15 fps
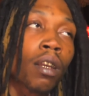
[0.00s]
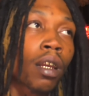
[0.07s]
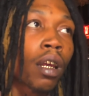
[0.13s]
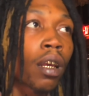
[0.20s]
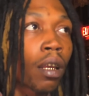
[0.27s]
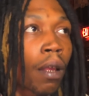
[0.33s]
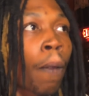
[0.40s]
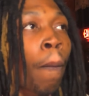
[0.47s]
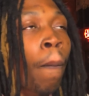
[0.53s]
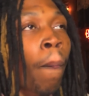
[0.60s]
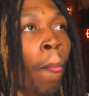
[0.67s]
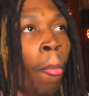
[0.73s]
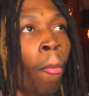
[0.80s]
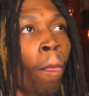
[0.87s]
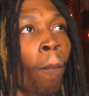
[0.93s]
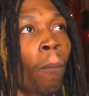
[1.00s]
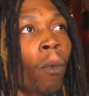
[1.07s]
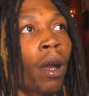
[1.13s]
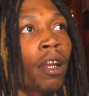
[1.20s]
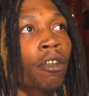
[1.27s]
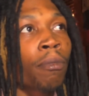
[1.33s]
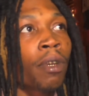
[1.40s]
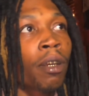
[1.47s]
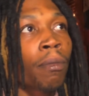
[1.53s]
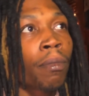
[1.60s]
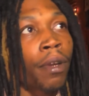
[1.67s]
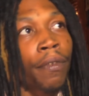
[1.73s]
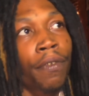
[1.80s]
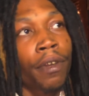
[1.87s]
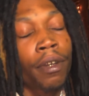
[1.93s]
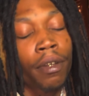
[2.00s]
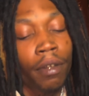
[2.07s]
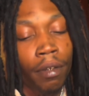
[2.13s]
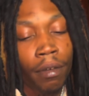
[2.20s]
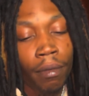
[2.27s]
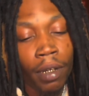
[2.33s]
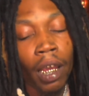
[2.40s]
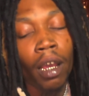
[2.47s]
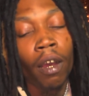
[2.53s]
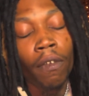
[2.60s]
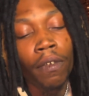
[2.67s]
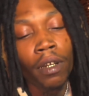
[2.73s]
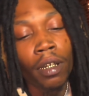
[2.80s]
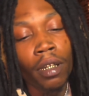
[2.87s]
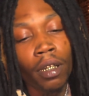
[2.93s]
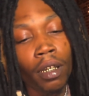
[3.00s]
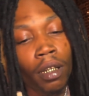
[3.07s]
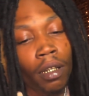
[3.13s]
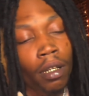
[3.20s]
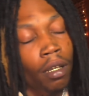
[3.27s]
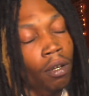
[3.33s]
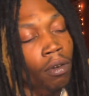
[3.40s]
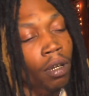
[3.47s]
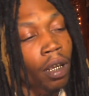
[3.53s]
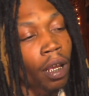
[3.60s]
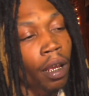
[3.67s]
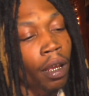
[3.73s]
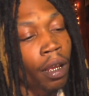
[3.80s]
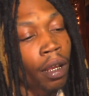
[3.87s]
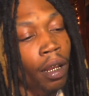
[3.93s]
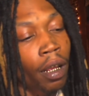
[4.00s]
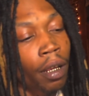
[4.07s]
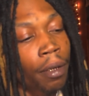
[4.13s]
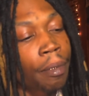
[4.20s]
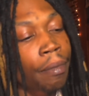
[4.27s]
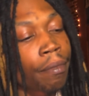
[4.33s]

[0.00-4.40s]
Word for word: Right? Watch me and bro finna take off in this shit on the gang. Like,